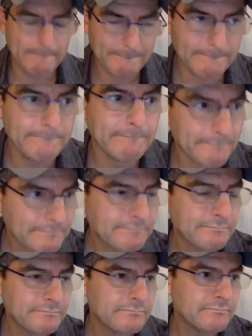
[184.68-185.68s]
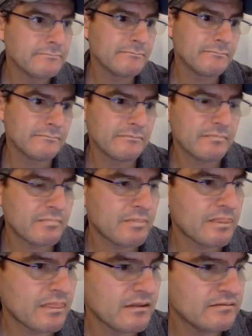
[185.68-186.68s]

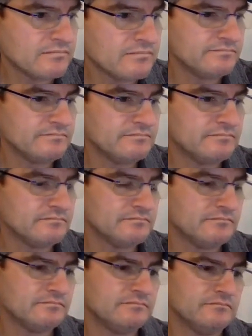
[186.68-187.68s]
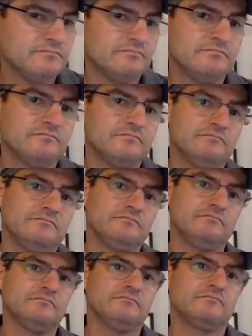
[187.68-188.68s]

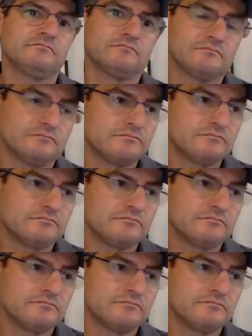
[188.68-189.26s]
No words are spoken by the person on screen.